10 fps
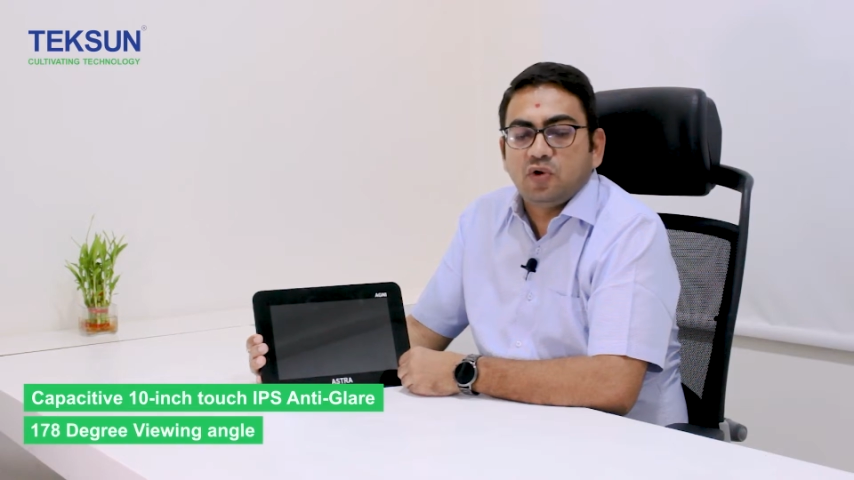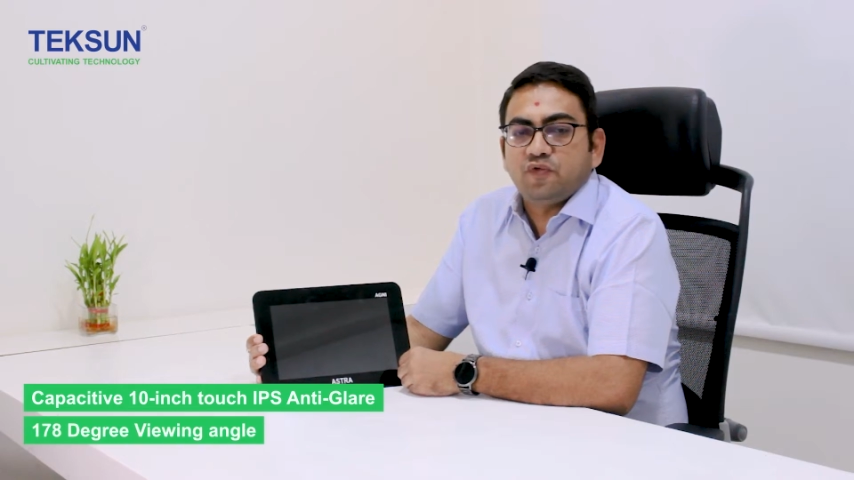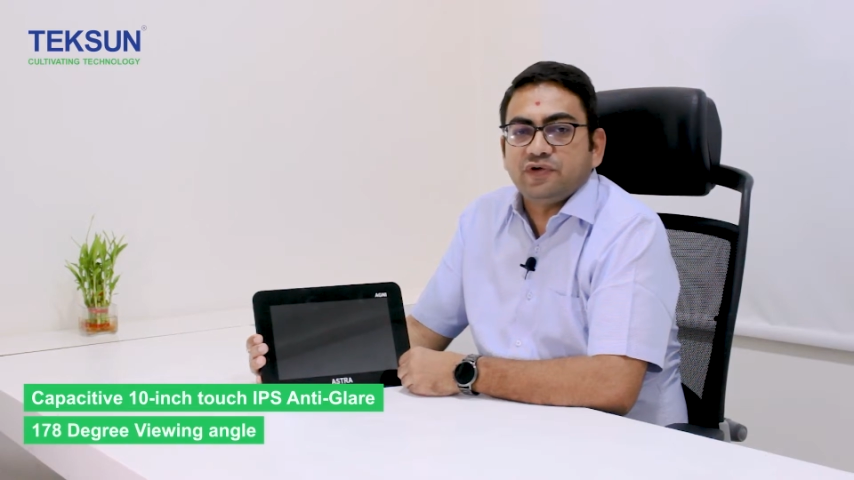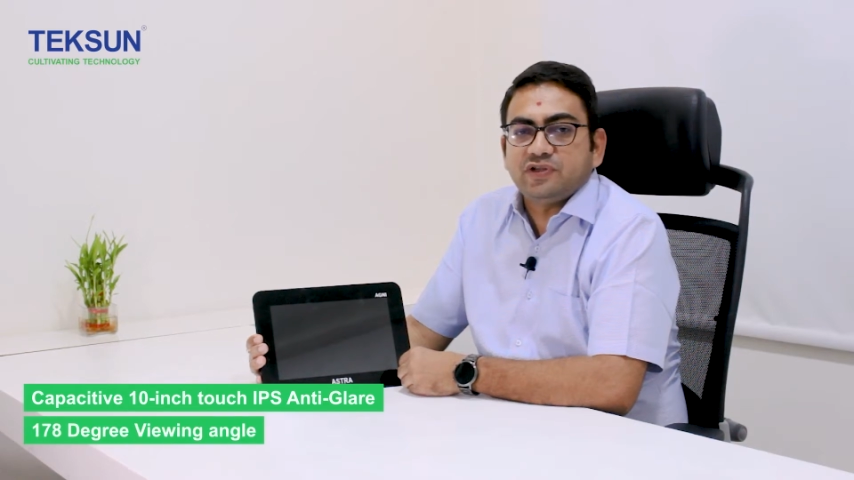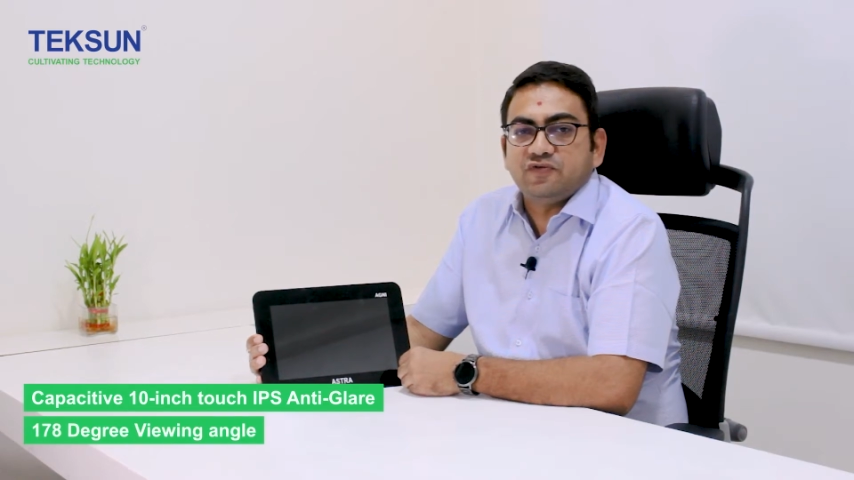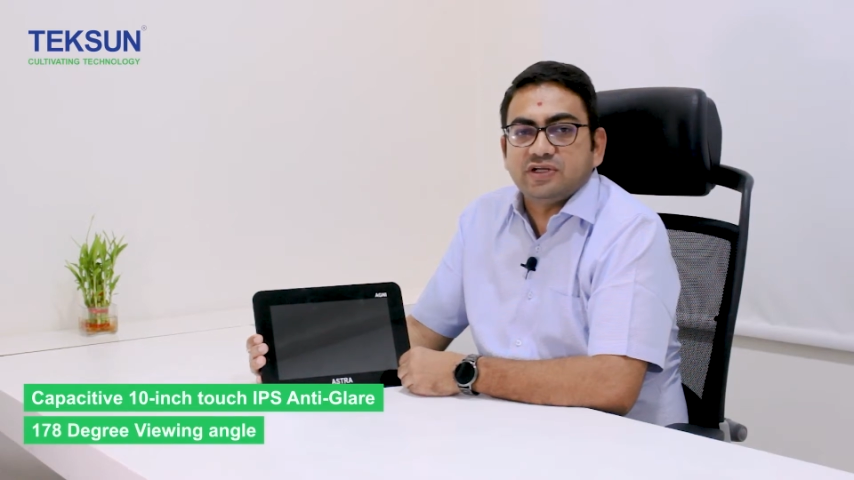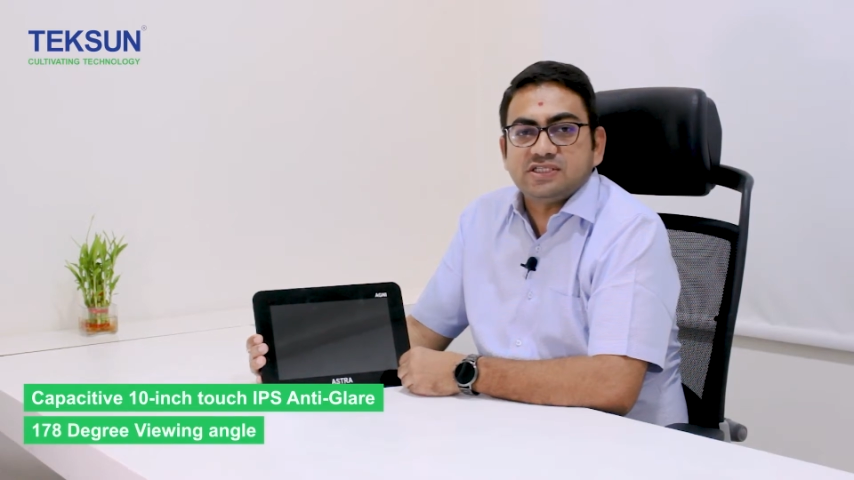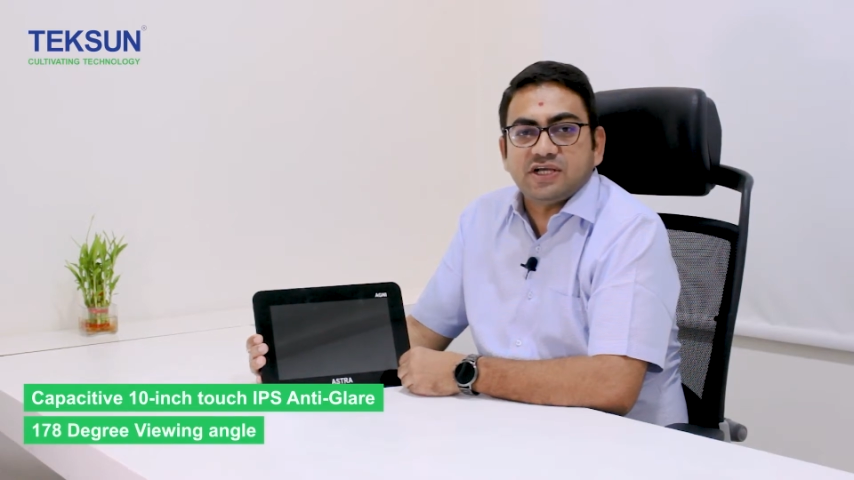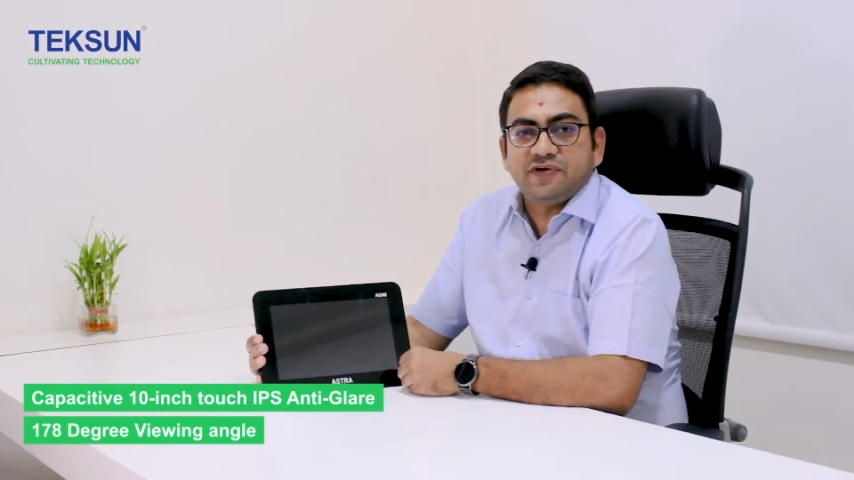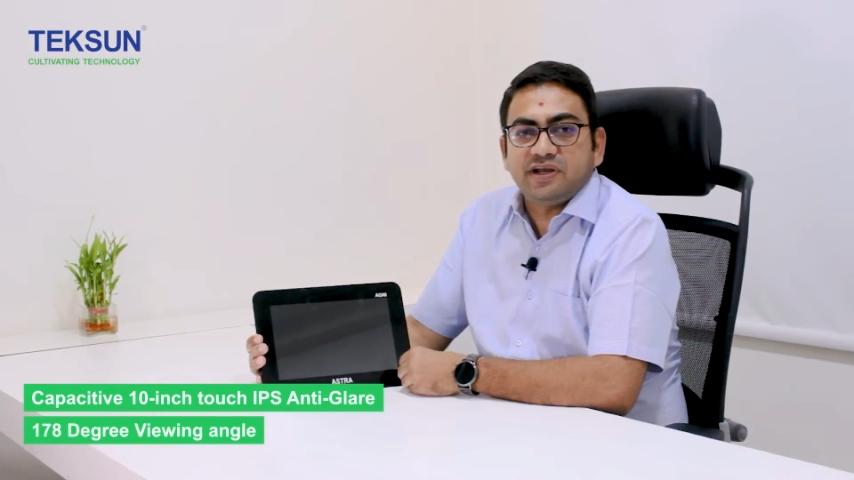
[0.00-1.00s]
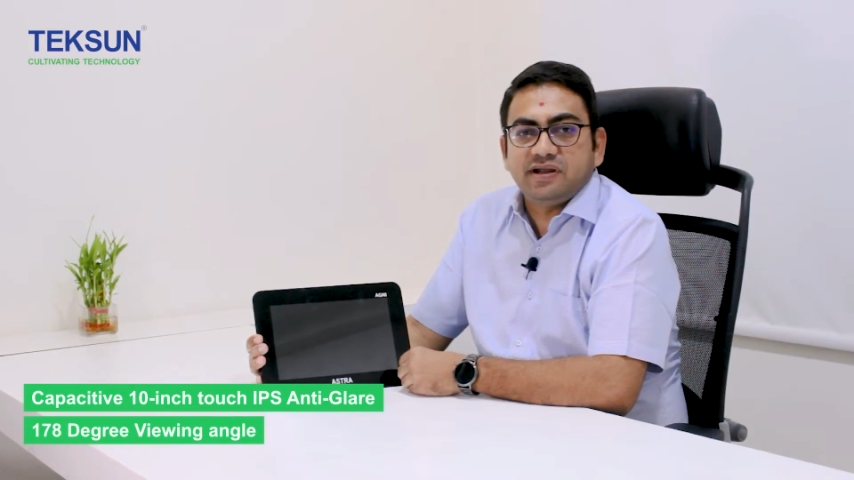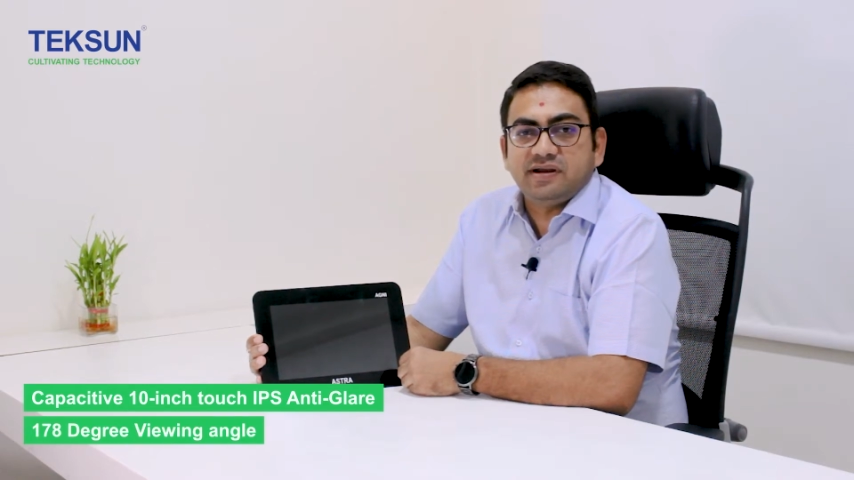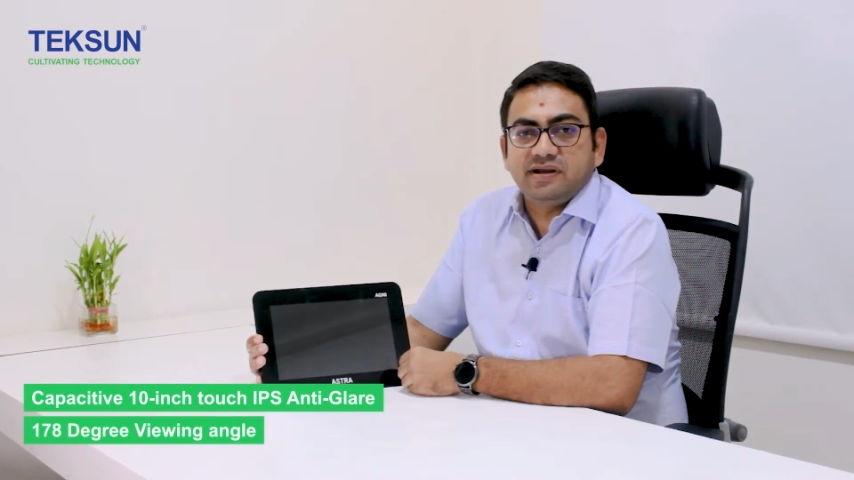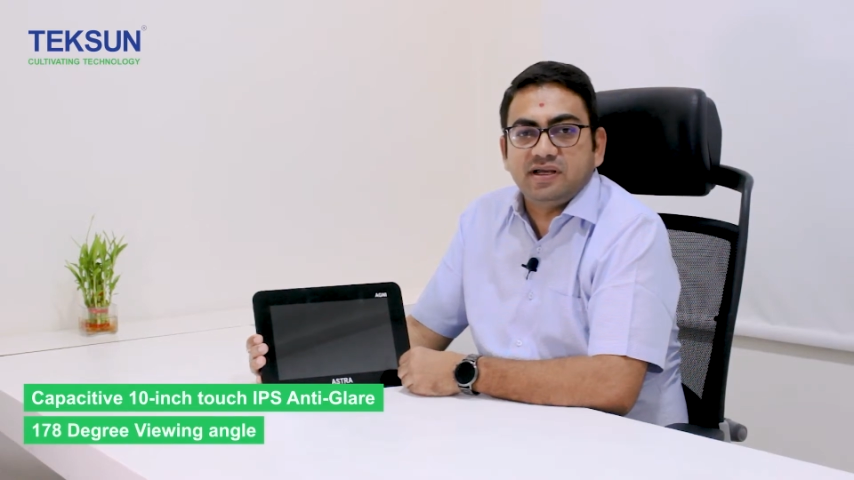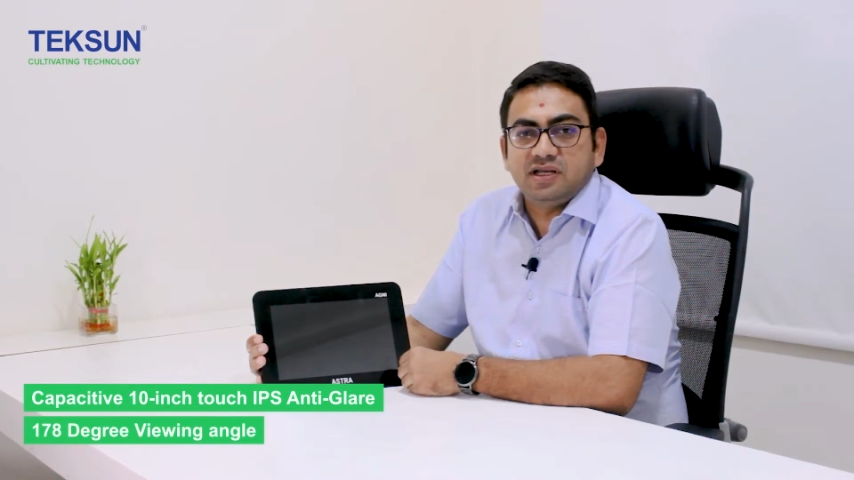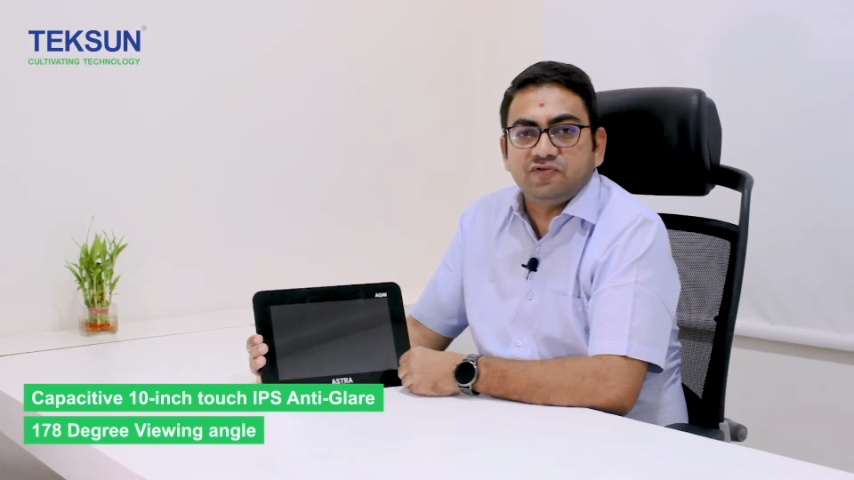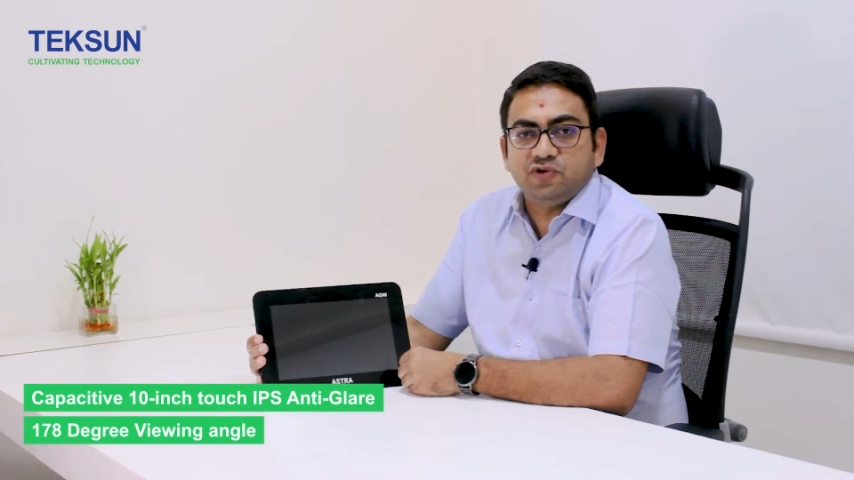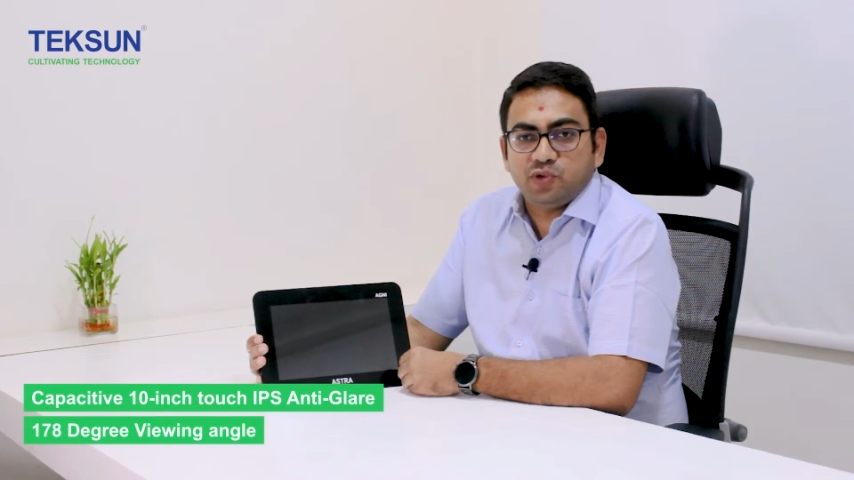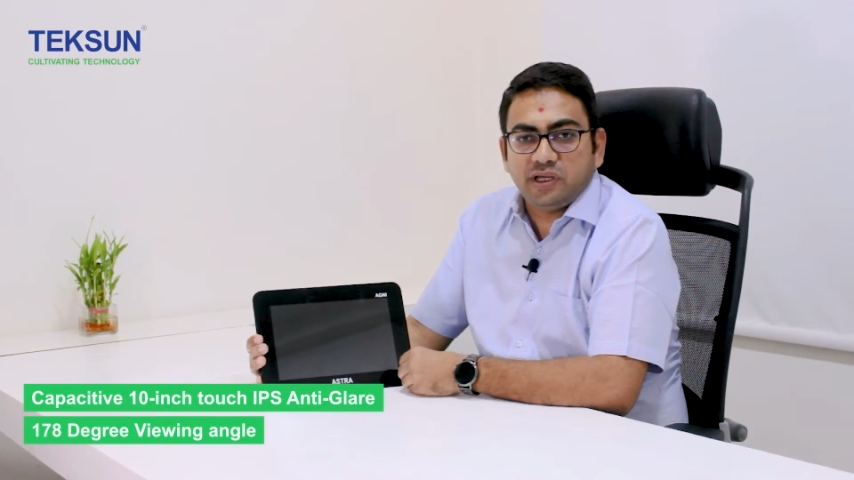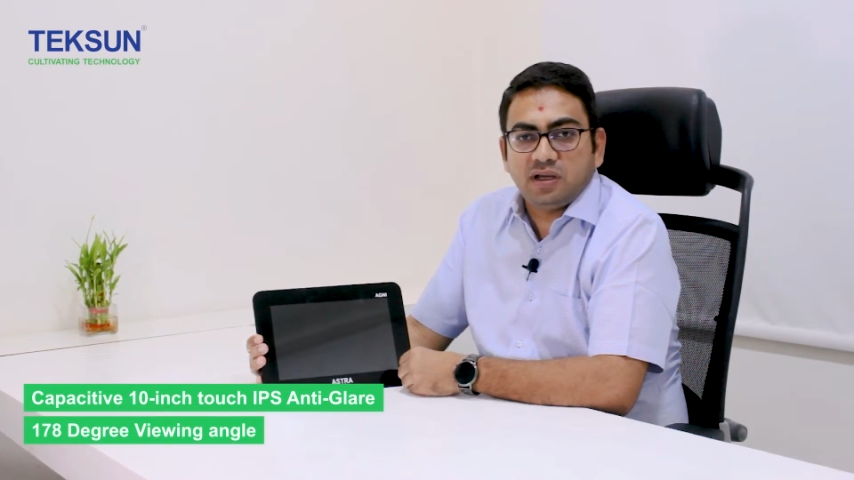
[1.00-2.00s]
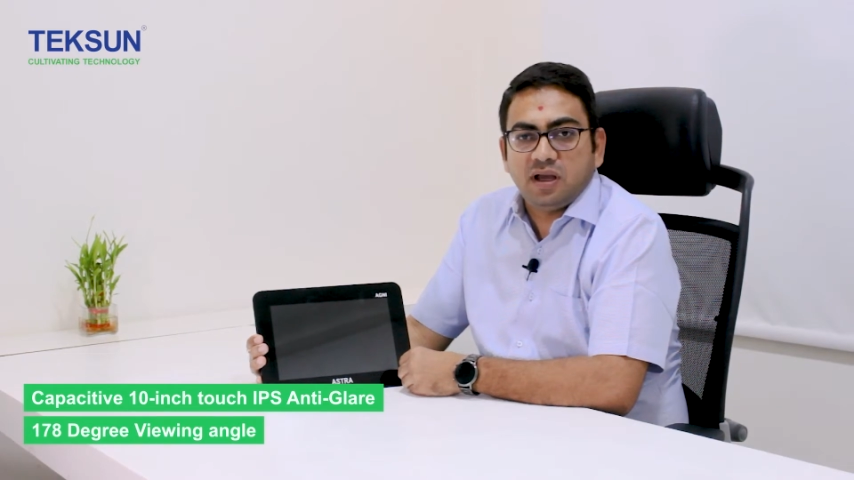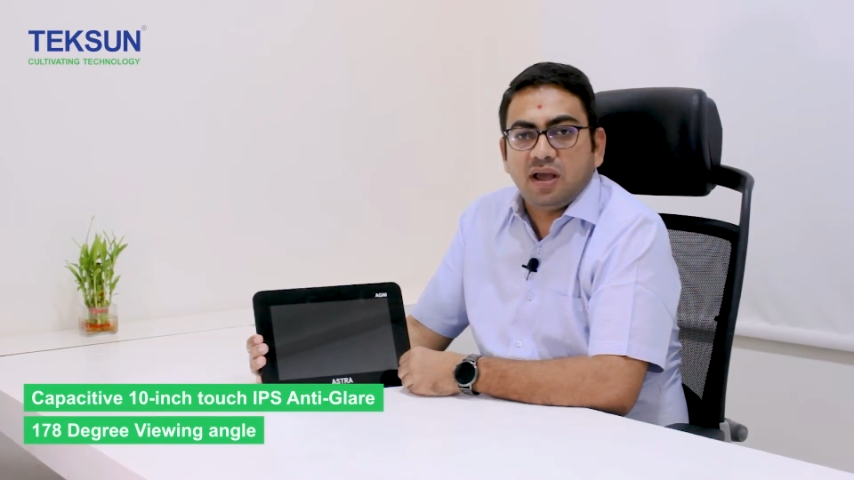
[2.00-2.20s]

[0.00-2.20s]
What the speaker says: with 178-degree viewing